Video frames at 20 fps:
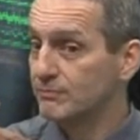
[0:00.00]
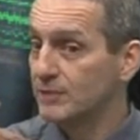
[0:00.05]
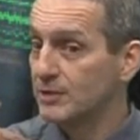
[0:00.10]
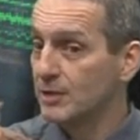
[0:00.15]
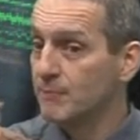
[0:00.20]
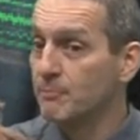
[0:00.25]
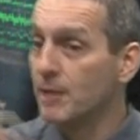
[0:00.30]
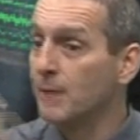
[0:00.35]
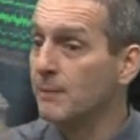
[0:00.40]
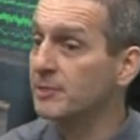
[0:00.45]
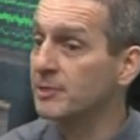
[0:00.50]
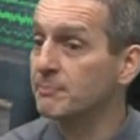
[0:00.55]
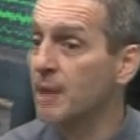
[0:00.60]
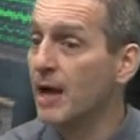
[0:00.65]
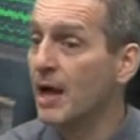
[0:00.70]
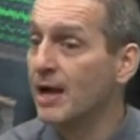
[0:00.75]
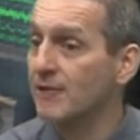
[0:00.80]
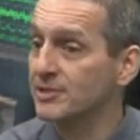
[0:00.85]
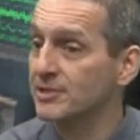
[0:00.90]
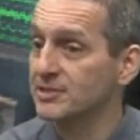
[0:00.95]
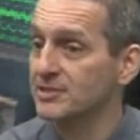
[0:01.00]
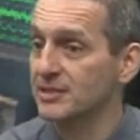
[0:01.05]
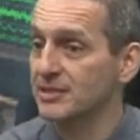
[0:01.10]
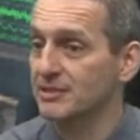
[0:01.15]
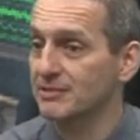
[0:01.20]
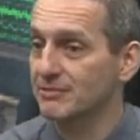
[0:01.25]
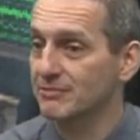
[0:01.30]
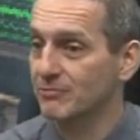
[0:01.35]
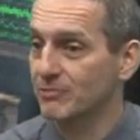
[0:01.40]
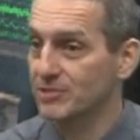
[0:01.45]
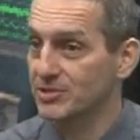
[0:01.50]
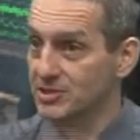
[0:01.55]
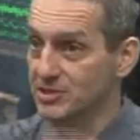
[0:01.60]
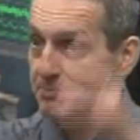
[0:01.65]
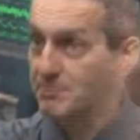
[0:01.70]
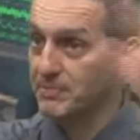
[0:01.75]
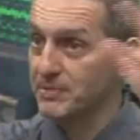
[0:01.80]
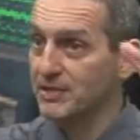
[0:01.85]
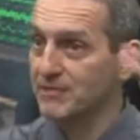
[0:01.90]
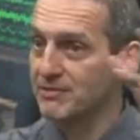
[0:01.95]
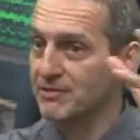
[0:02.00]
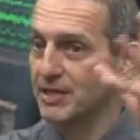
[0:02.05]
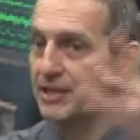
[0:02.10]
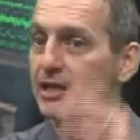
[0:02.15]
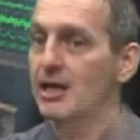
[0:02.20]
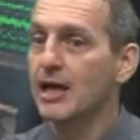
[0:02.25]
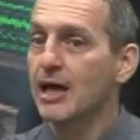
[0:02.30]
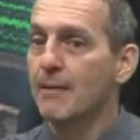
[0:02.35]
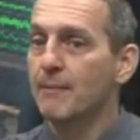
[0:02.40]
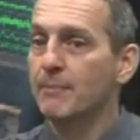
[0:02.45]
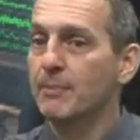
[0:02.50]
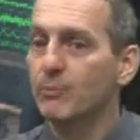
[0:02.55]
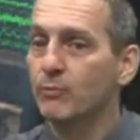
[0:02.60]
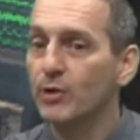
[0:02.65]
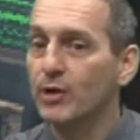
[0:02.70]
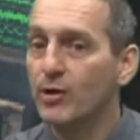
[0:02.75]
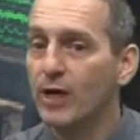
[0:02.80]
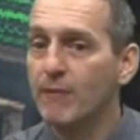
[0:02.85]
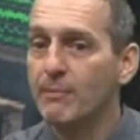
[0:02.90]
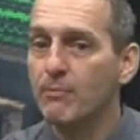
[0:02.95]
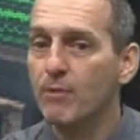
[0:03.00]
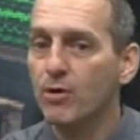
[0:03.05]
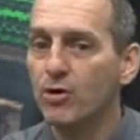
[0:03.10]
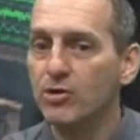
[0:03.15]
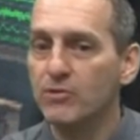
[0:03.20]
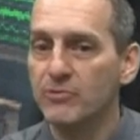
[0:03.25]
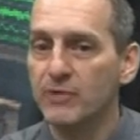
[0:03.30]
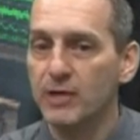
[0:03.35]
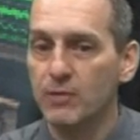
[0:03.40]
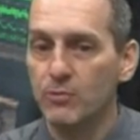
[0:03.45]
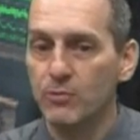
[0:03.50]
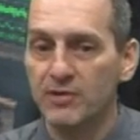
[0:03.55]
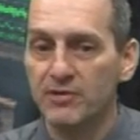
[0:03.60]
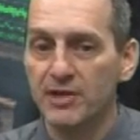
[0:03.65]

public policy, which is a big thing, but what do I motivate with?